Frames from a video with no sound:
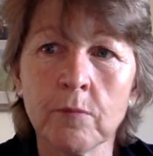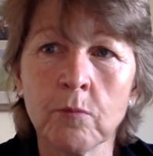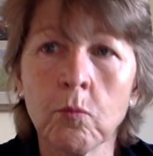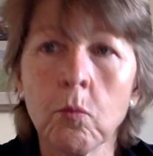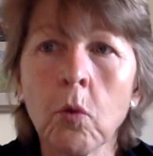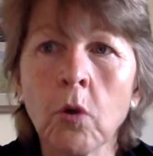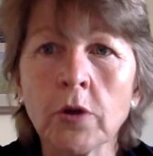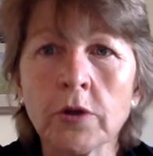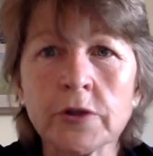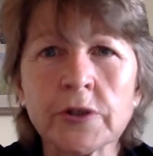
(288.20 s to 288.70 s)

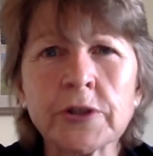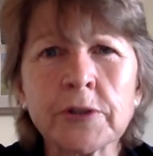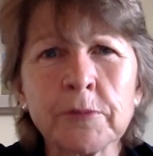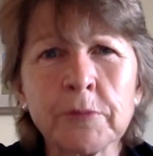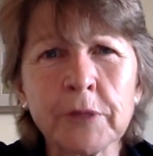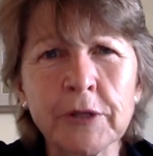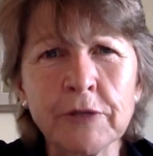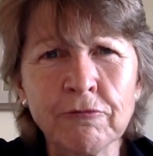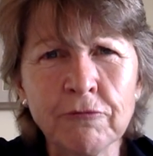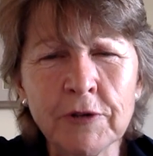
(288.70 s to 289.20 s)
what
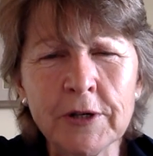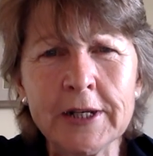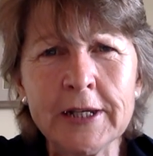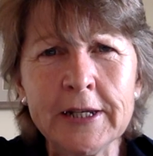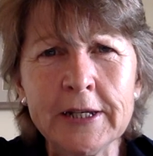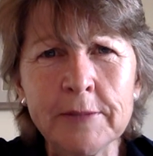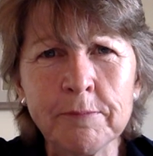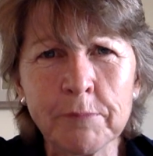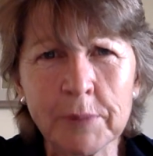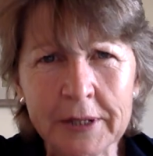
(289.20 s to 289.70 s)
somebody
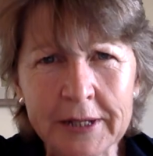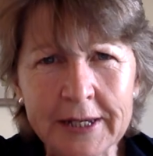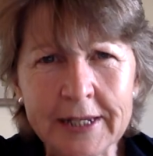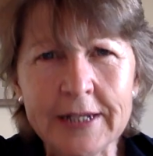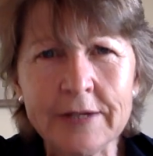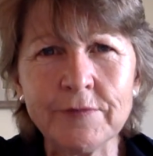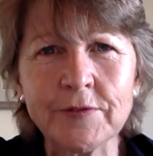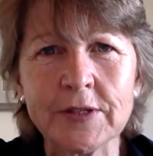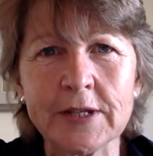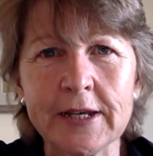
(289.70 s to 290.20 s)
really
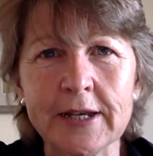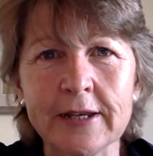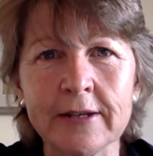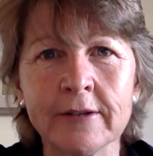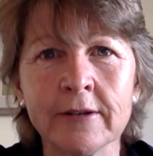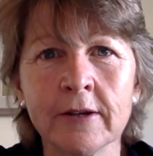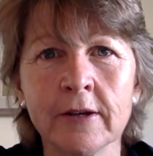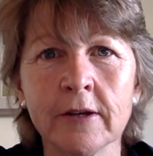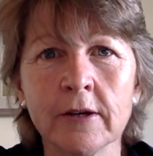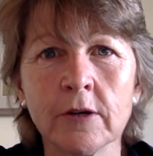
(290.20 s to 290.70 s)
believes
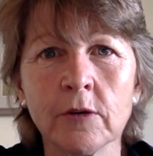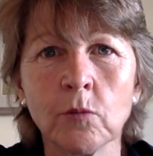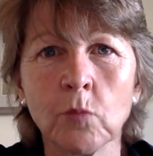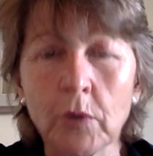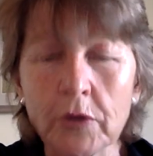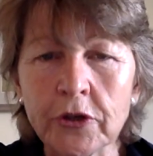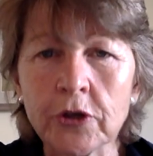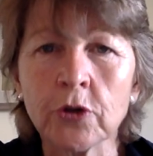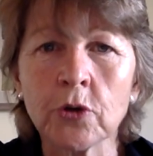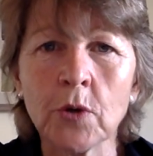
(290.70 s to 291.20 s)
in
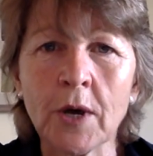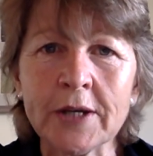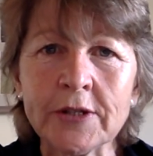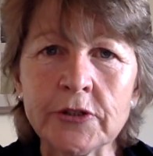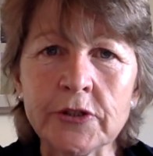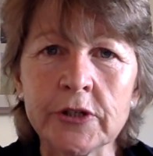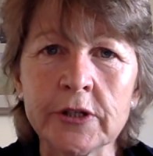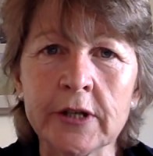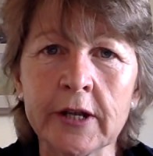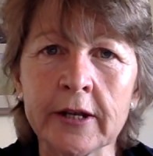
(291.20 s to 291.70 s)
with your
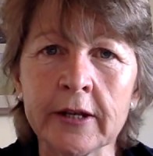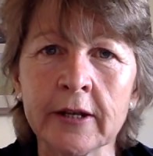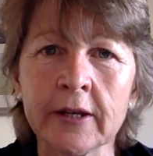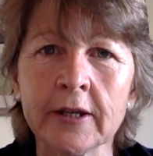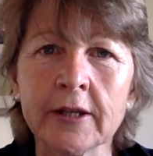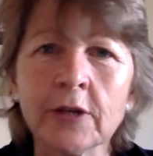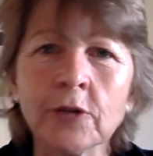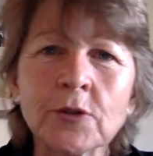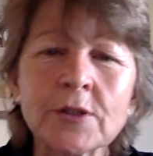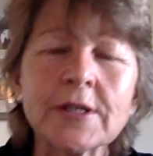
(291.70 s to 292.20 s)
questioning.
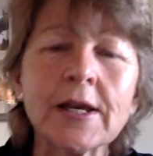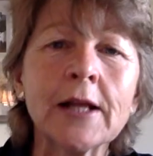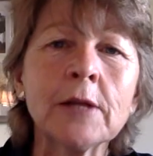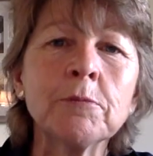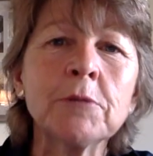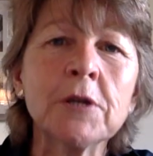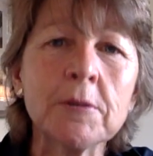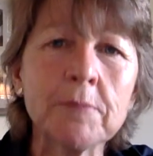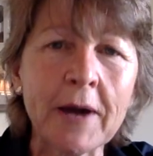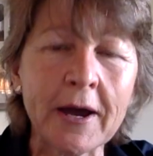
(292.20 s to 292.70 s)
You know, tell
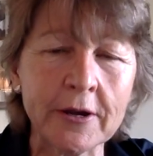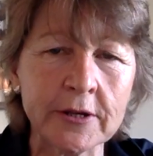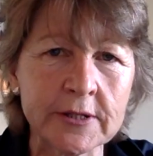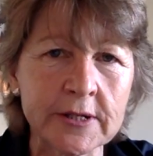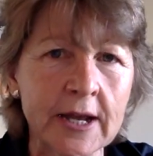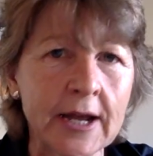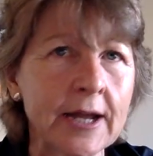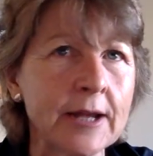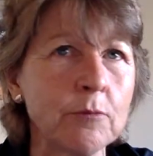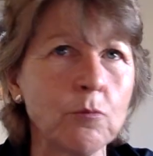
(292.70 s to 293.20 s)
me about a
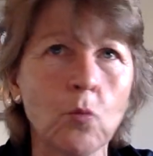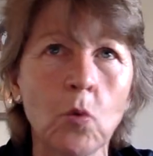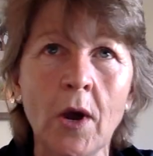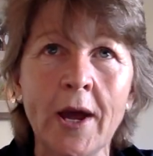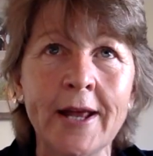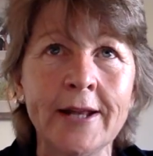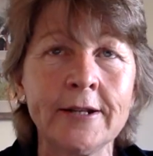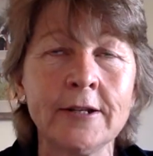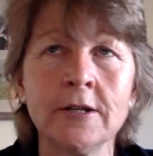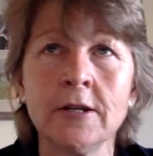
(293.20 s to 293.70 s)
time
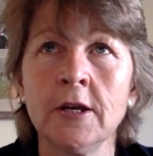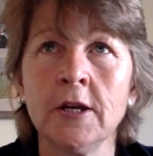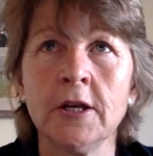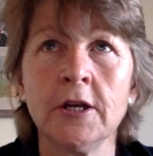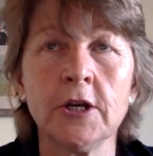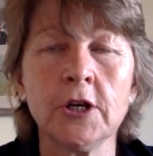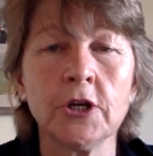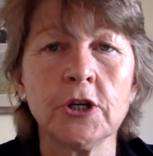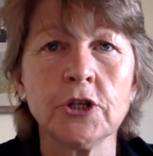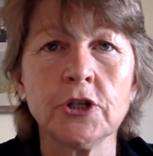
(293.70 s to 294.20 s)
when
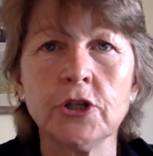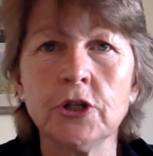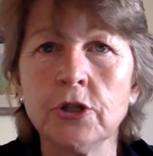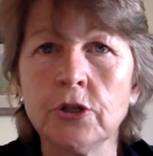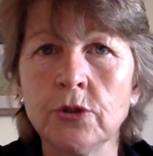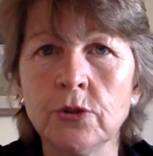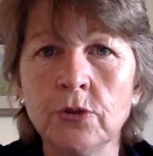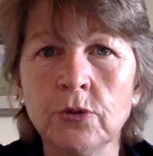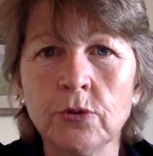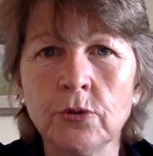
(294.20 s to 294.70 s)

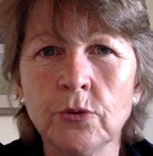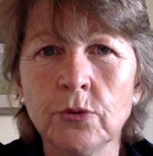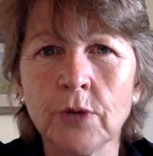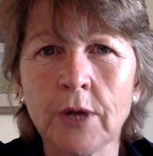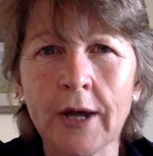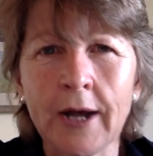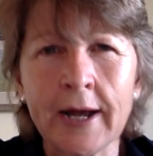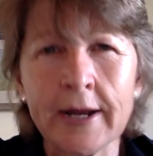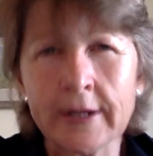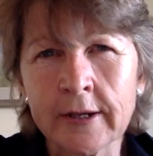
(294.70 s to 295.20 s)
you
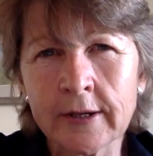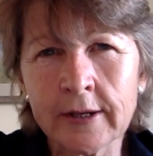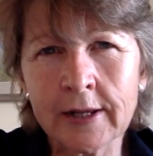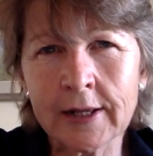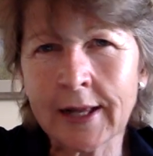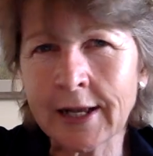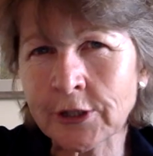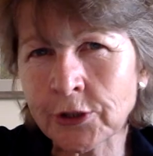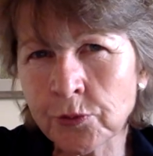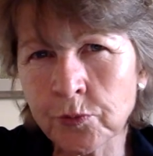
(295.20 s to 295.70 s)
had a
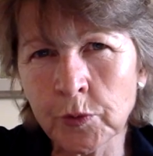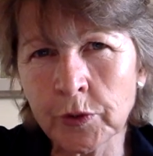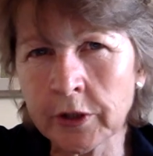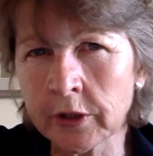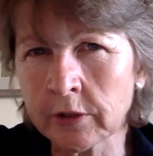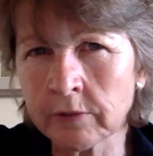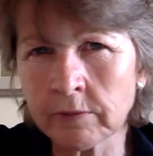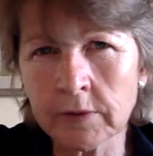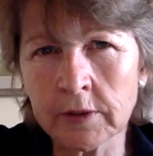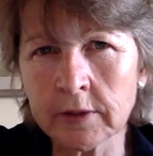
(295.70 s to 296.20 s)
clash
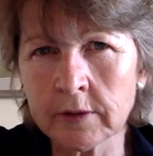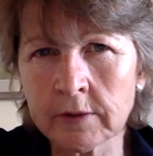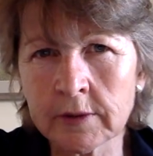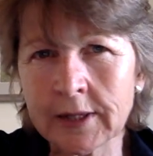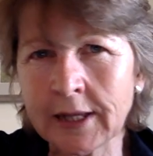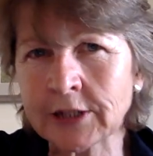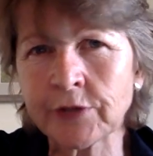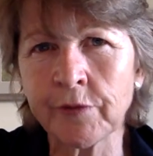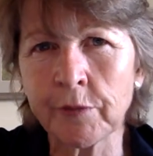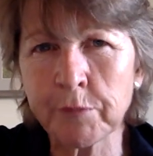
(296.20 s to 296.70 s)

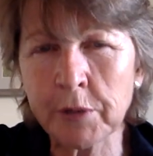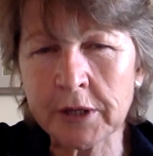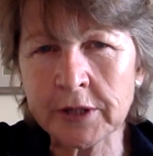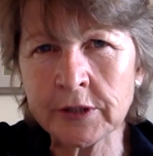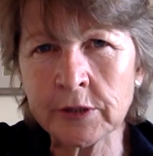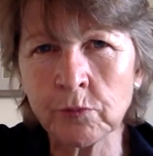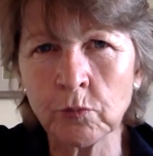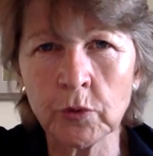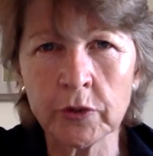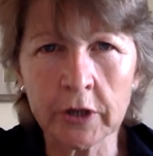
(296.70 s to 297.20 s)
of
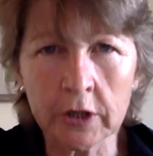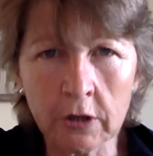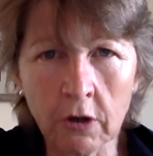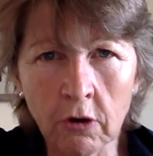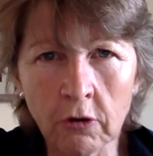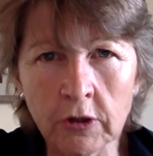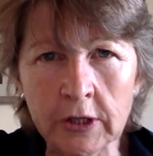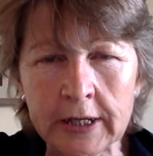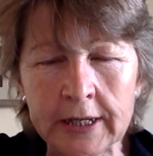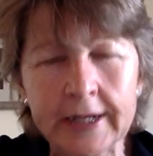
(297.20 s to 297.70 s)
opinion with a
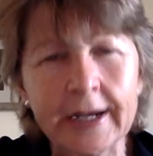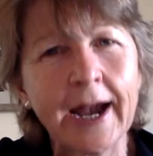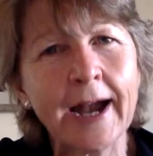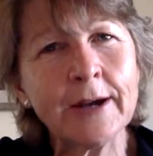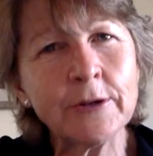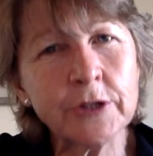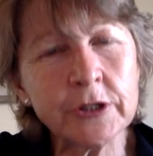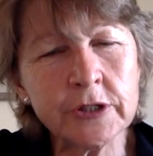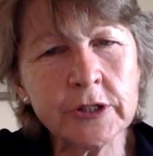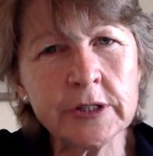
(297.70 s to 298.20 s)
colleague.
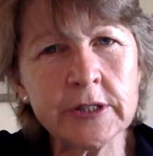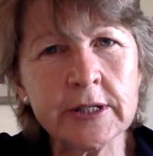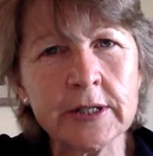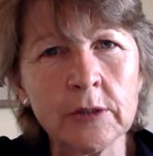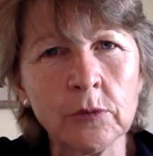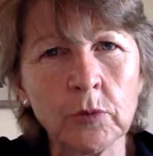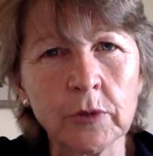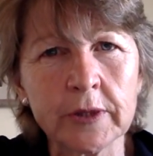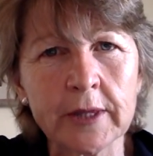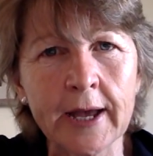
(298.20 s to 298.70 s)
How did you
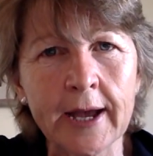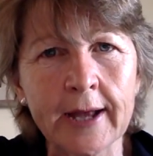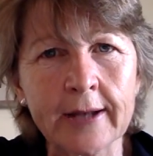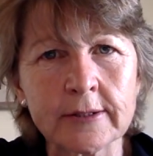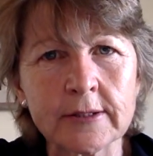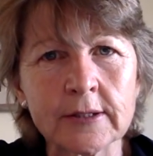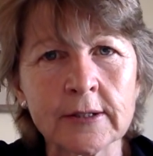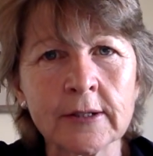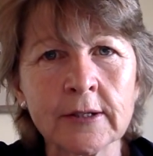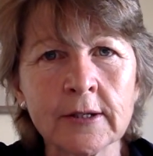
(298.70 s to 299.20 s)
deal with that?